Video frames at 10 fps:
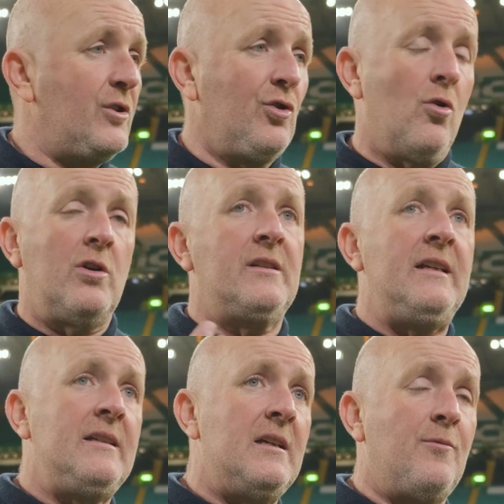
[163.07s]
It's not as
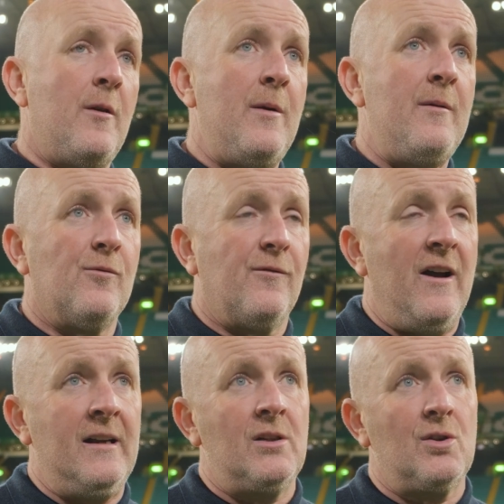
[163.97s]
easy as what people
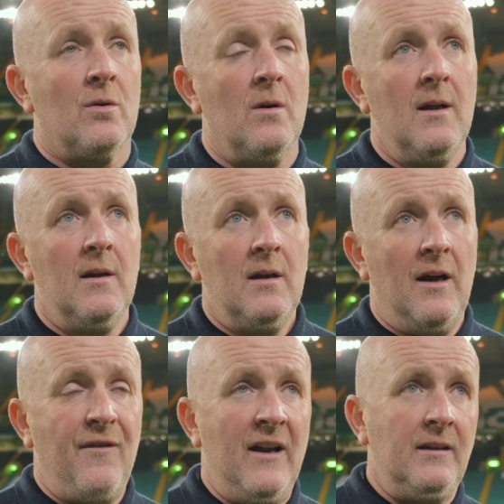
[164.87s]
think. So I
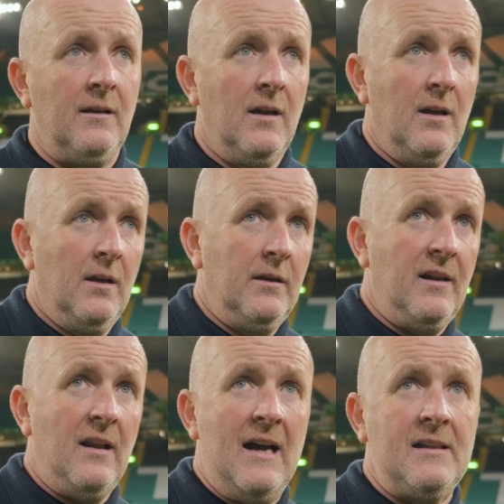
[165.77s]
think the
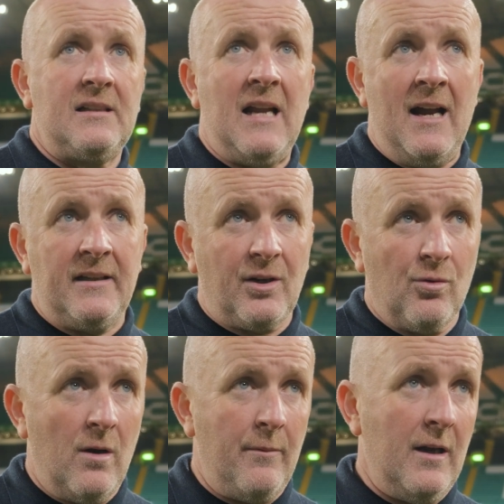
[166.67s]
lads'
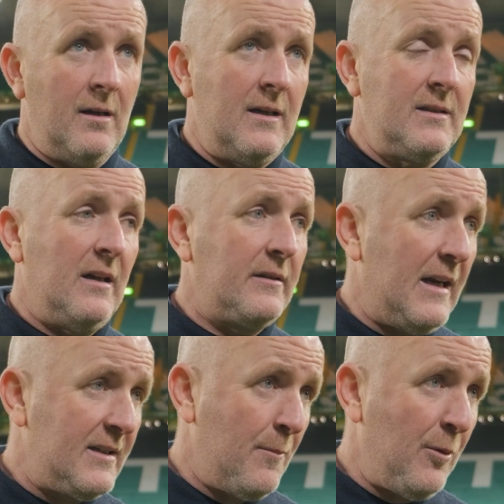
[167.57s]
tactical awareness, their
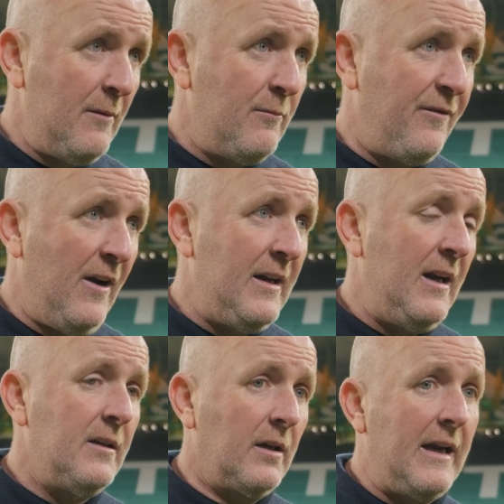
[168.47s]
discipline within it,
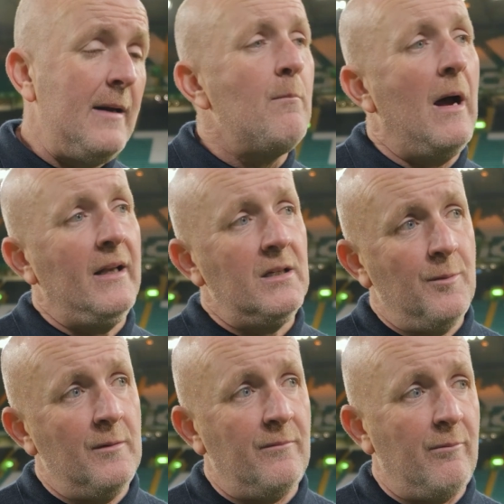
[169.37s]
and their game
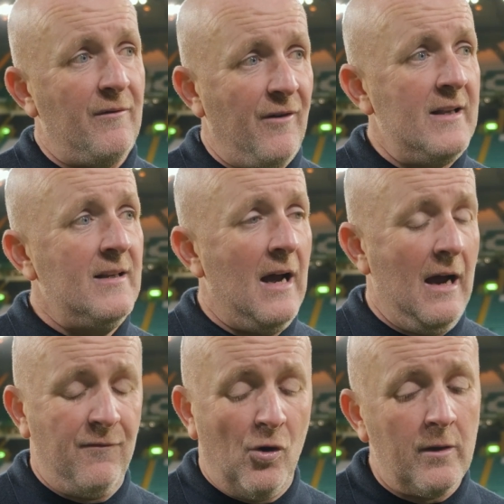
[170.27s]
management within that,
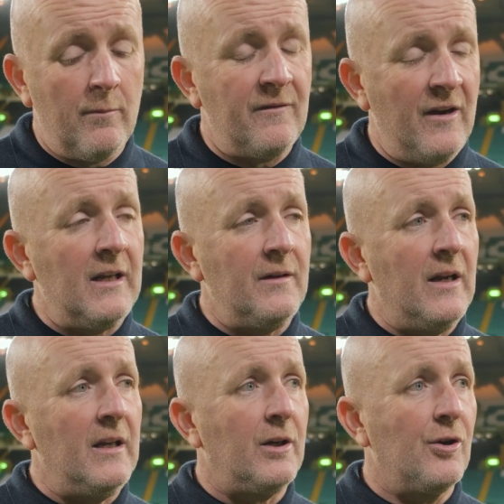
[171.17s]
I thought they were very,
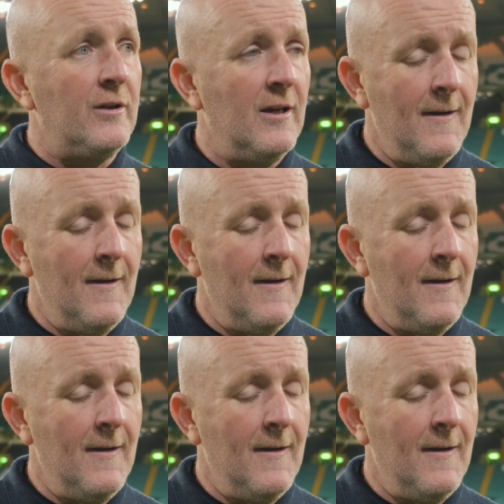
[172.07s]
very good.